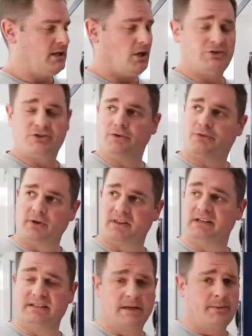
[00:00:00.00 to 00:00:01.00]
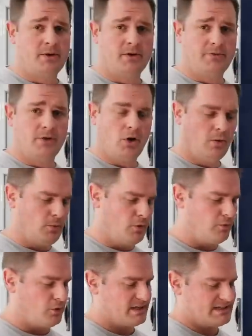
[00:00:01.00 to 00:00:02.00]
Also for the interior of the home,
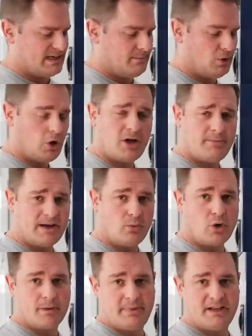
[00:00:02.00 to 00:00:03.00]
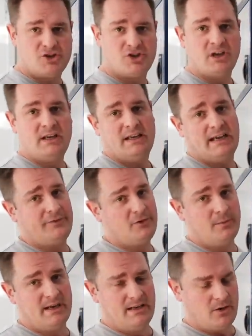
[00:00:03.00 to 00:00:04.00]
or for example, on my workbench,
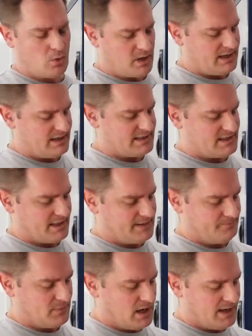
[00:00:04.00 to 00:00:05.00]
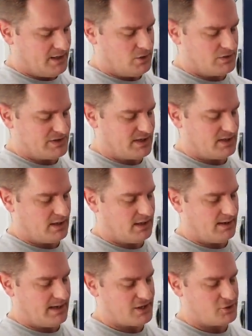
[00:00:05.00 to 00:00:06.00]
after my day of work is done, I use
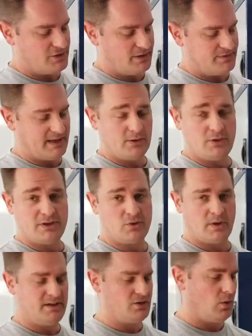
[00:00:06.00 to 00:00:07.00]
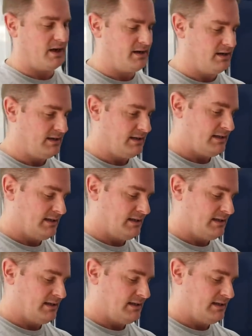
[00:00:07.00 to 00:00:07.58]
extra tough diluted 20:1.